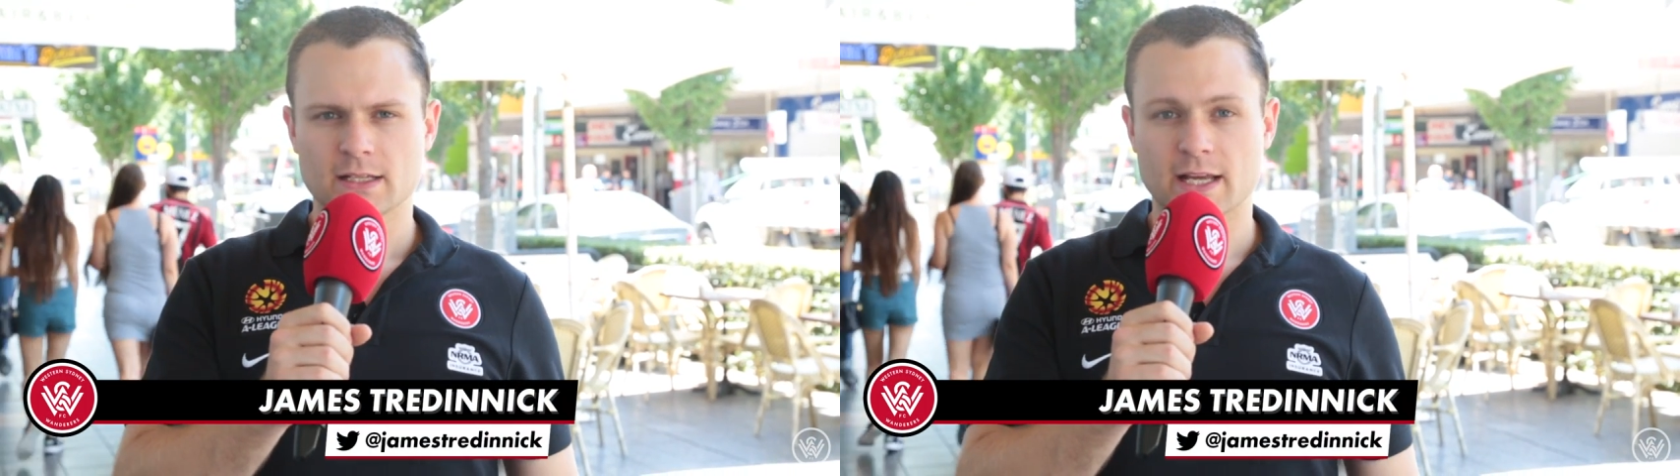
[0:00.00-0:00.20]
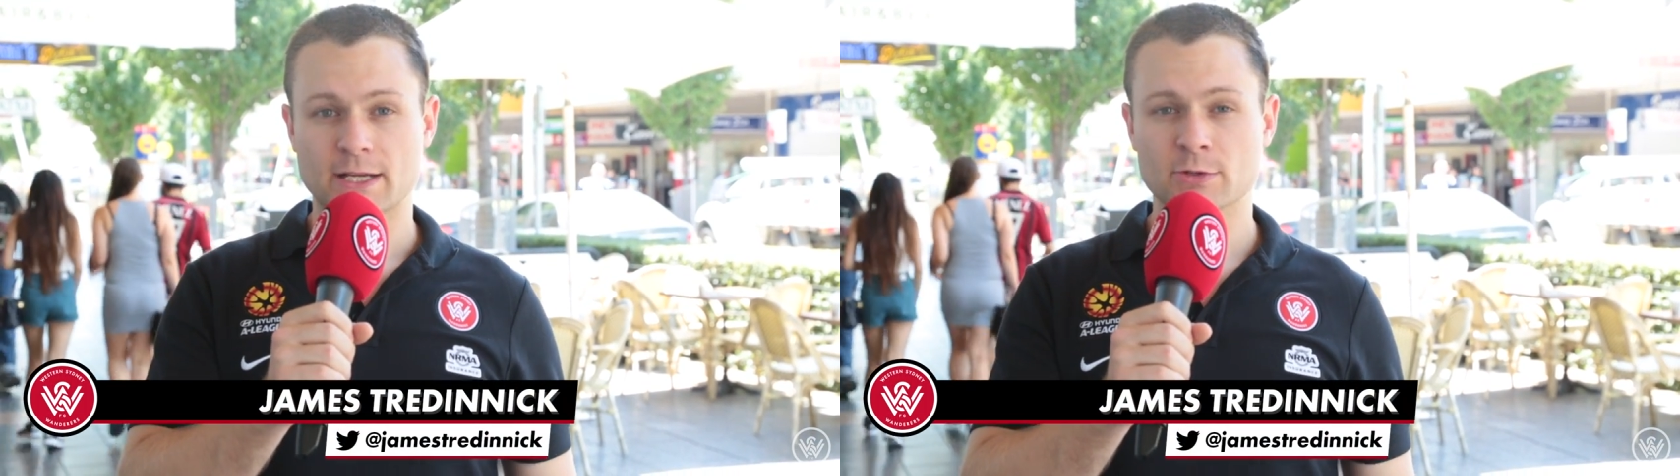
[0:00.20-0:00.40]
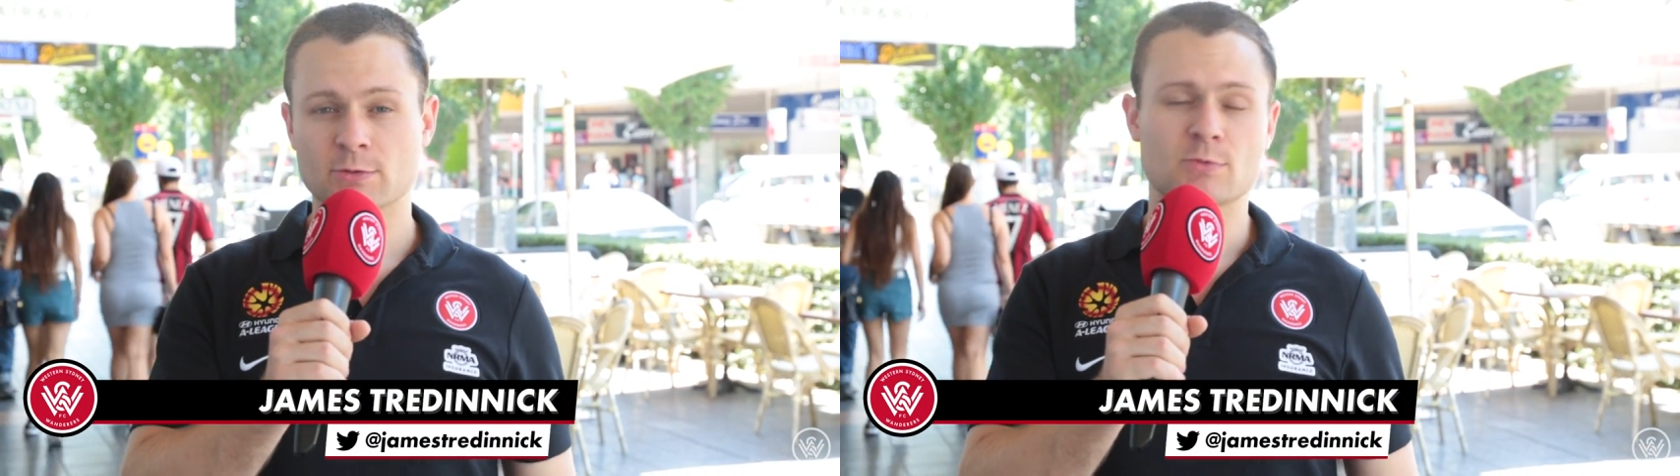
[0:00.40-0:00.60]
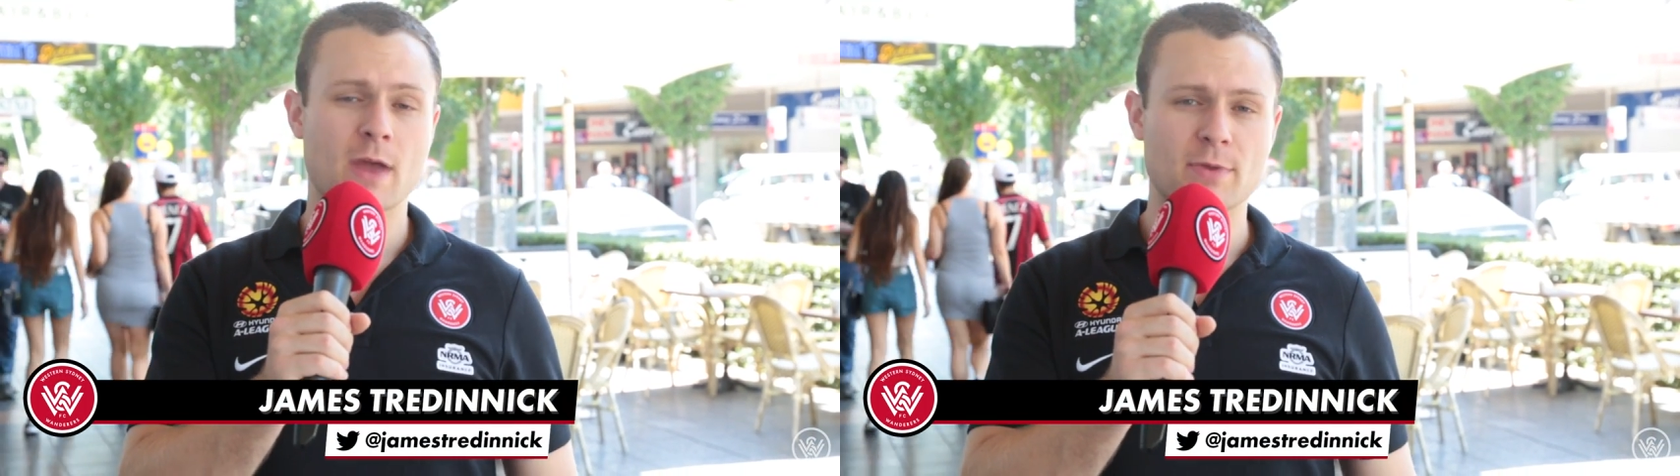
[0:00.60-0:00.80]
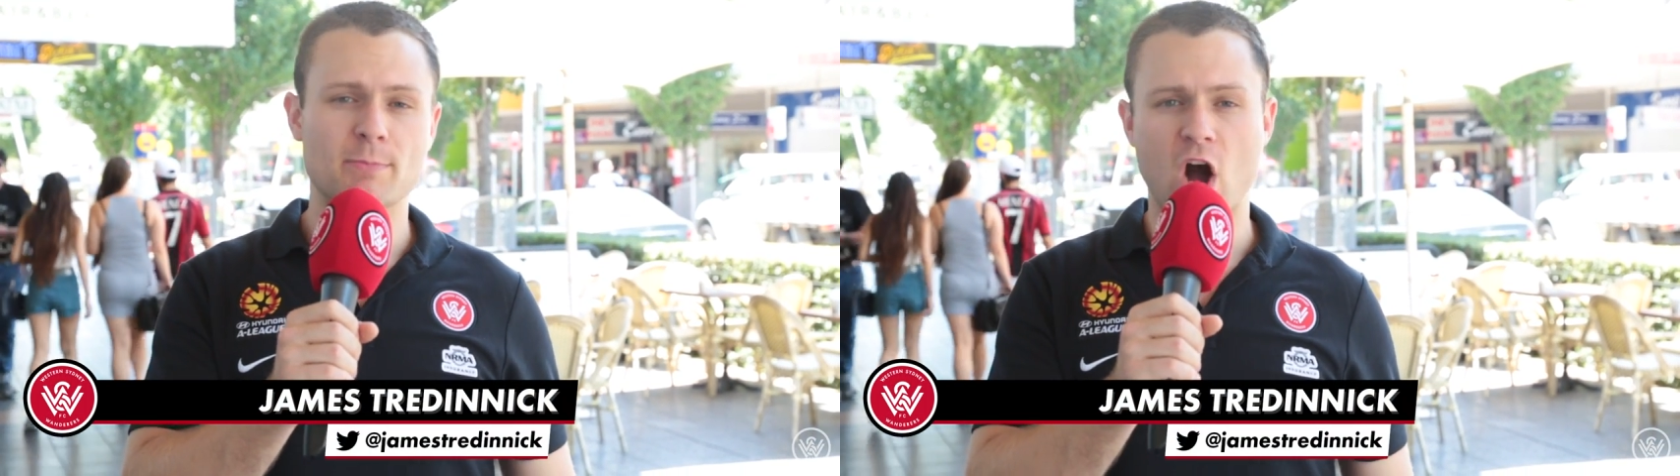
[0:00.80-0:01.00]
Now, Christmas
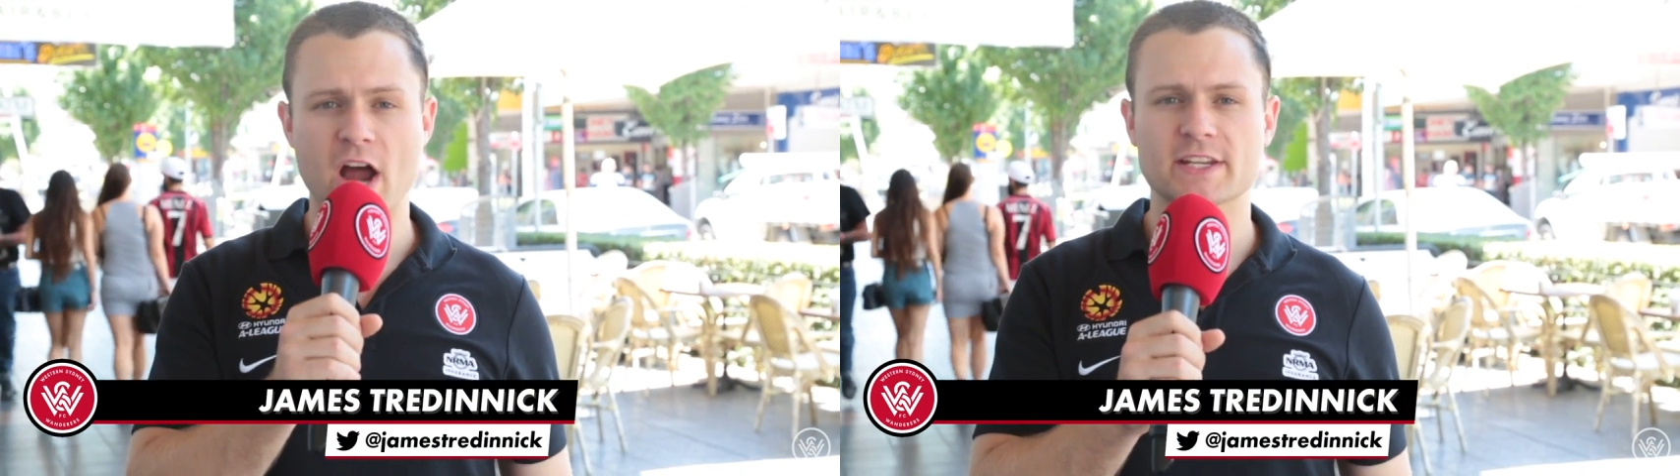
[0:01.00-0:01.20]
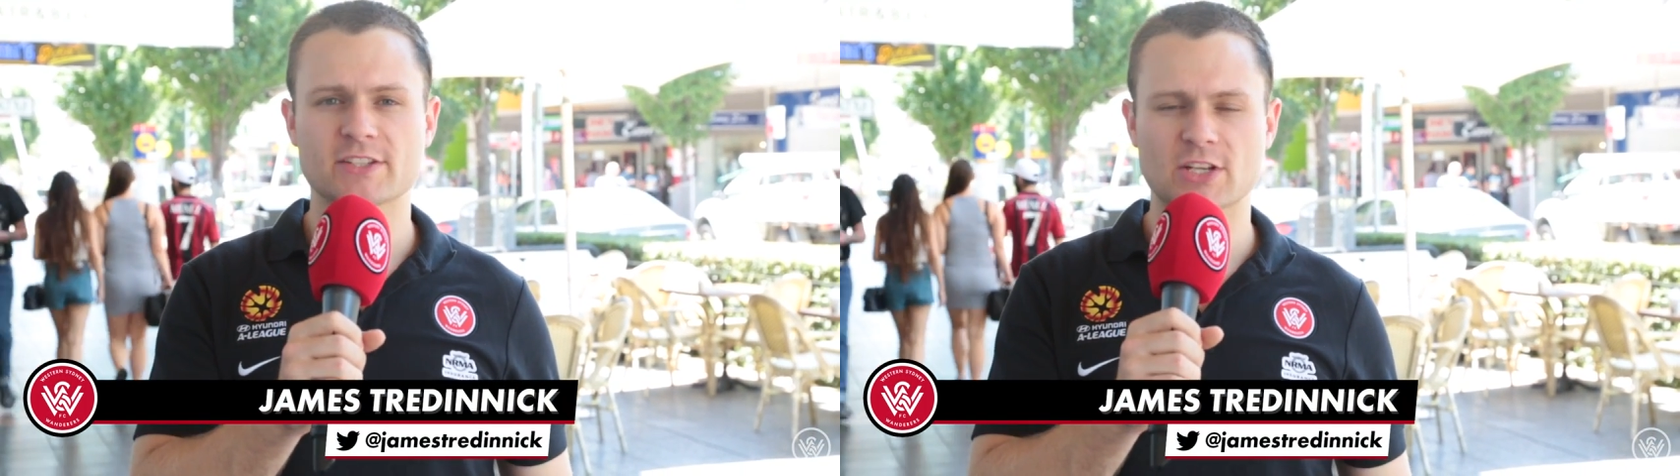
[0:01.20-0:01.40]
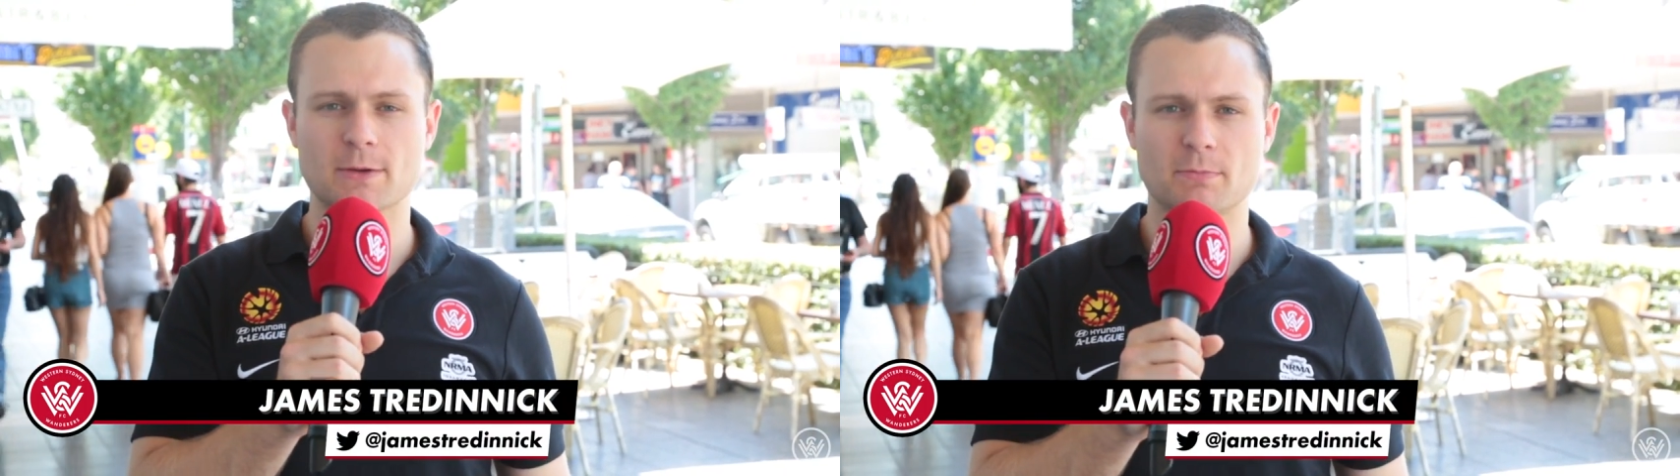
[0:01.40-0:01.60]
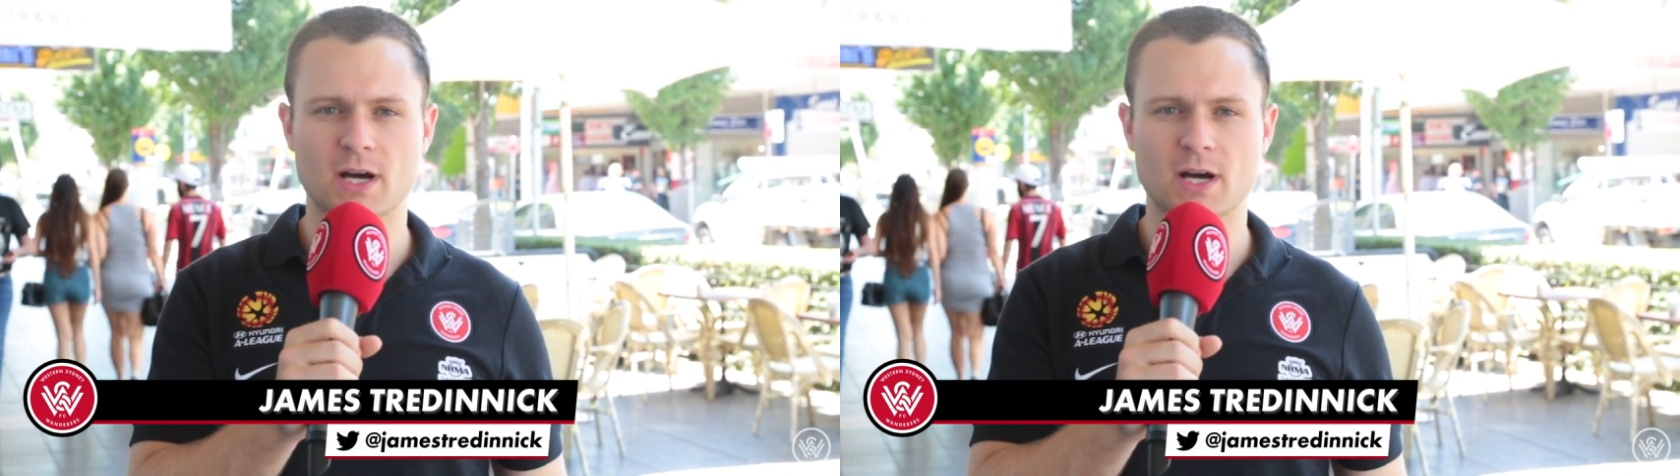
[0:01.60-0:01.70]
may be behind us,